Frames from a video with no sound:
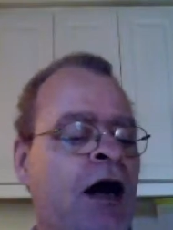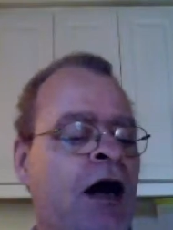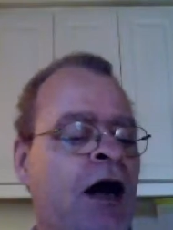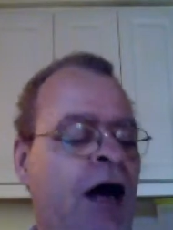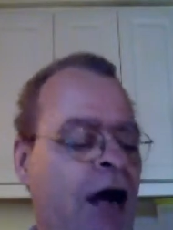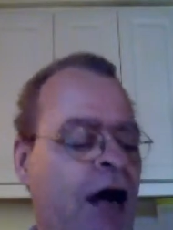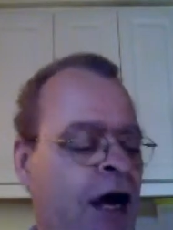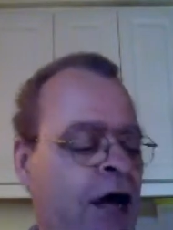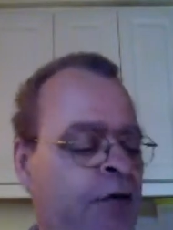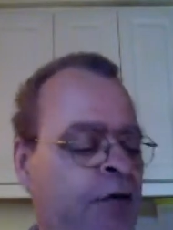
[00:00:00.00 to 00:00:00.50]

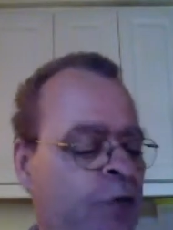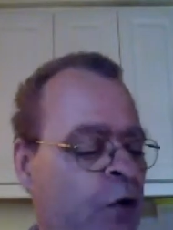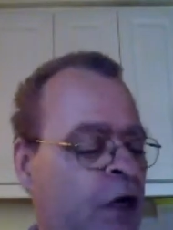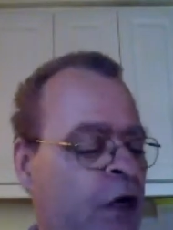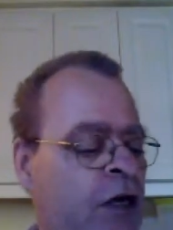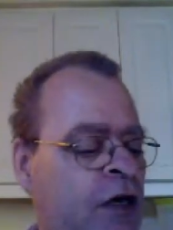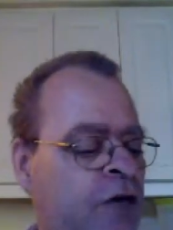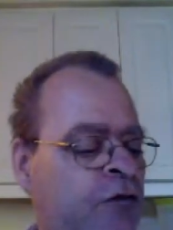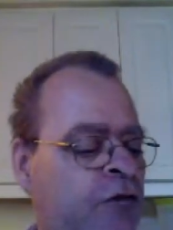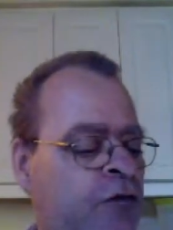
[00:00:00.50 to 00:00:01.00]
I'm
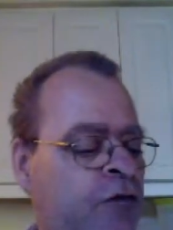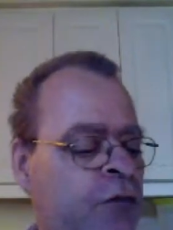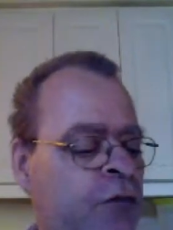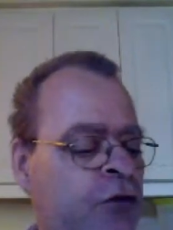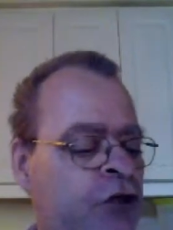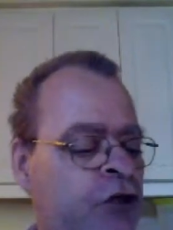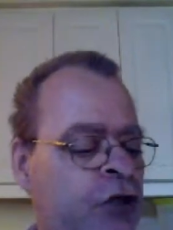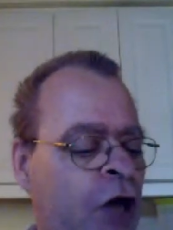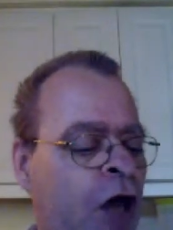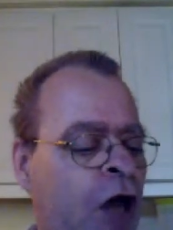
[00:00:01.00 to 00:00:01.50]
reading from
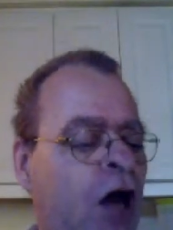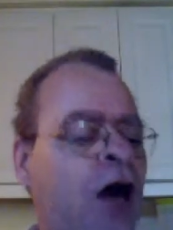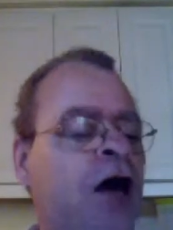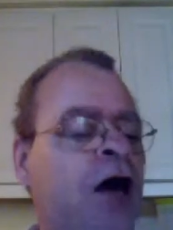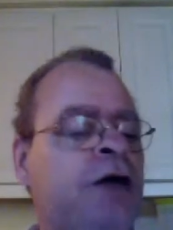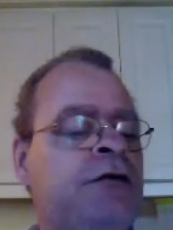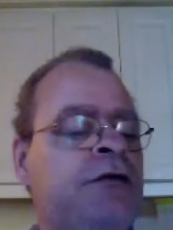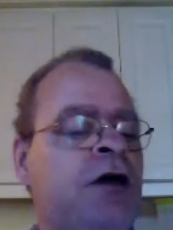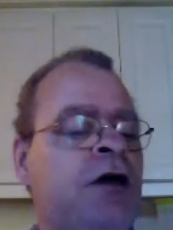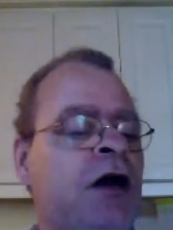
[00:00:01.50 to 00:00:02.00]

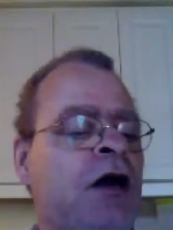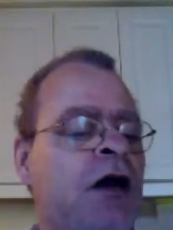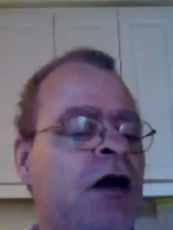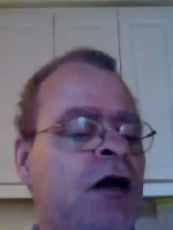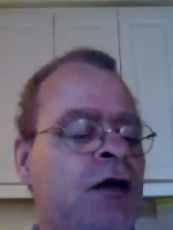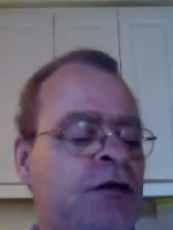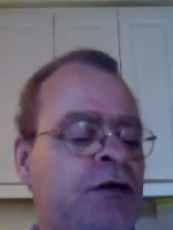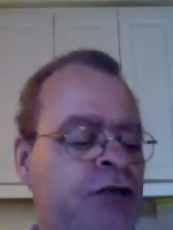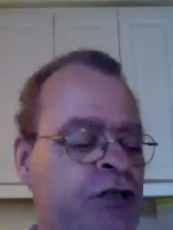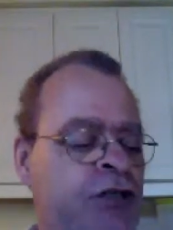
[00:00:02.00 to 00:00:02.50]
John
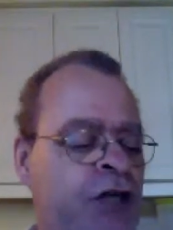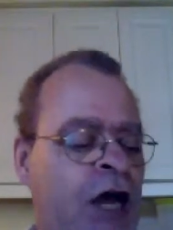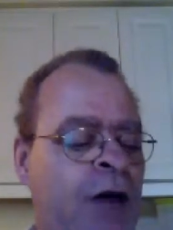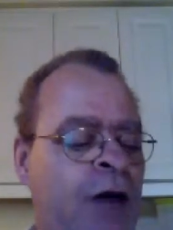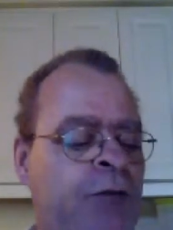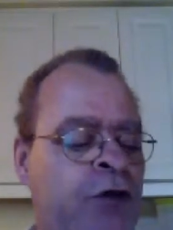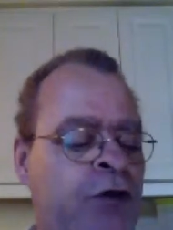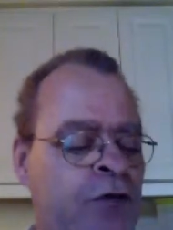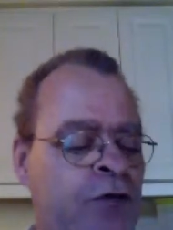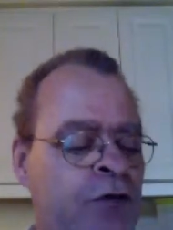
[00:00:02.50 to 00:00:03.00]

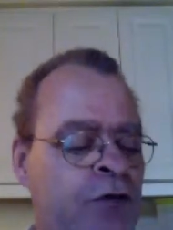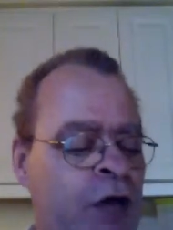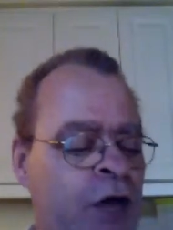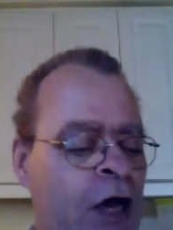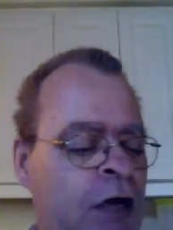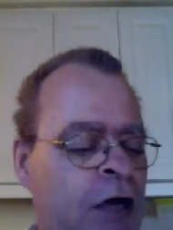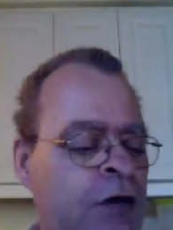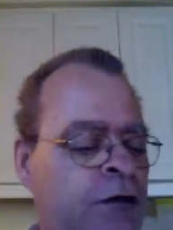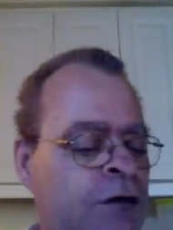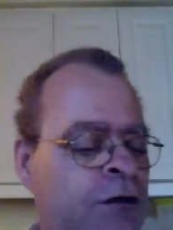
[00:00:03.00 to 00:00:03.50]
chapter
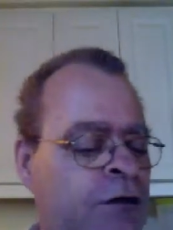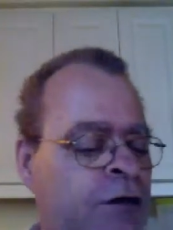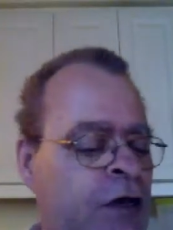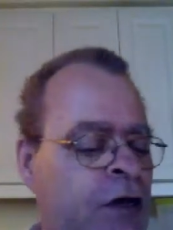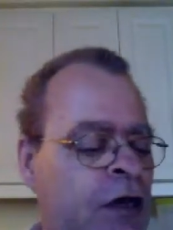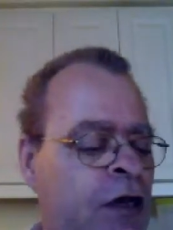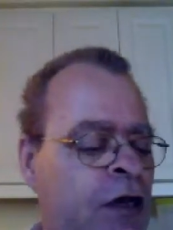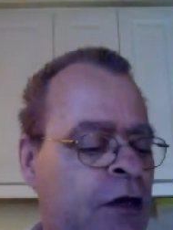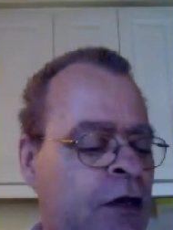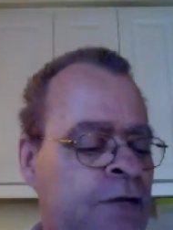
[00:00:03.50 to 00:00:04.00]

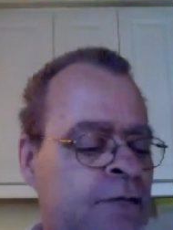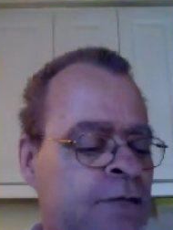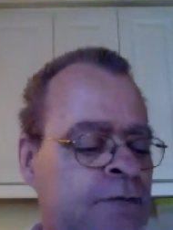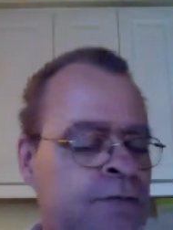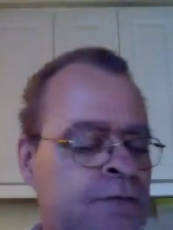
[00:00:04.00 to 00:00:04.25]
19,